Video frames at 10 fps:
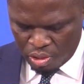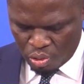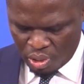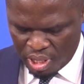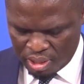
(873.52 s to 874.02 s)

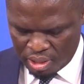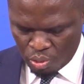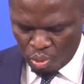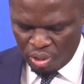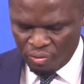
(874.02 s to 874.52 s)
so that
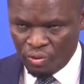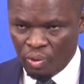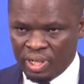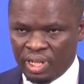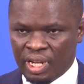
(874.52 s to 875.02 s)
going
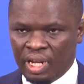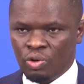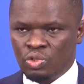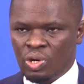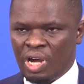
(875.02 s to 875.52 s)
forward they can
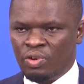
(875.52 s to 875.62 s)
also have